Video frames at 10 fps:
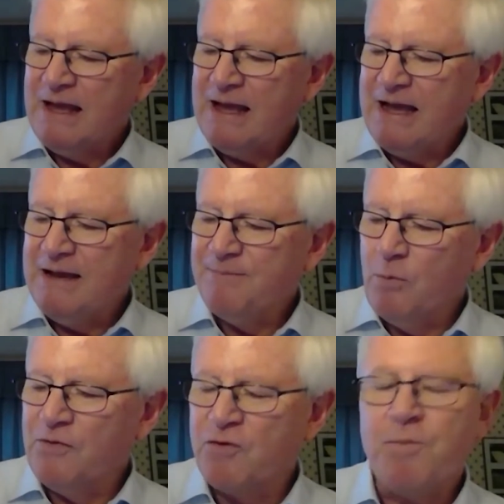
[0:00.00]
Um,
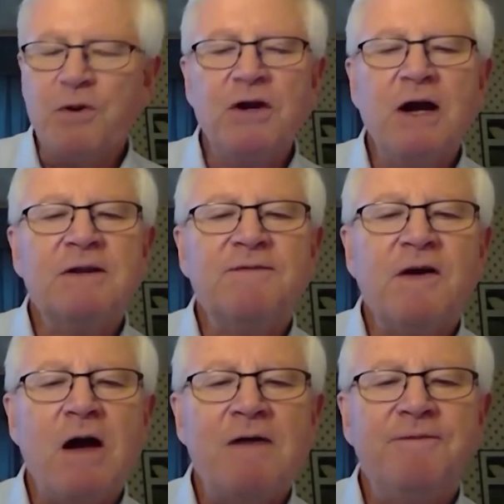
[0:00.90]
when there's productive
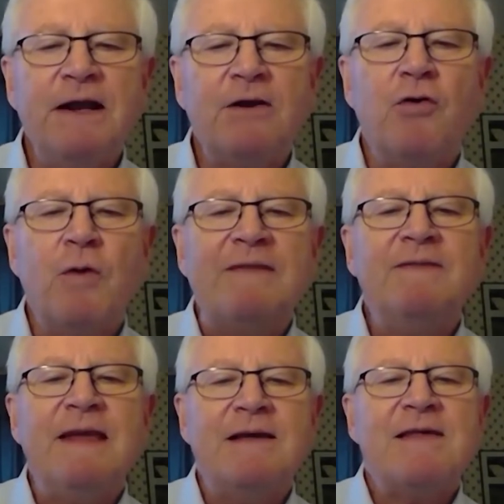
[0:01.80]
conflict,
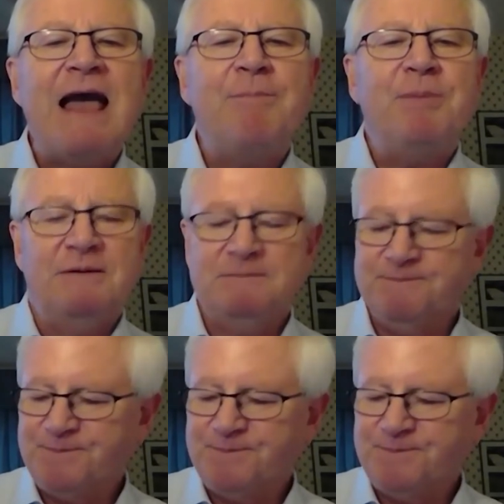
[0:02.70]
great things happen.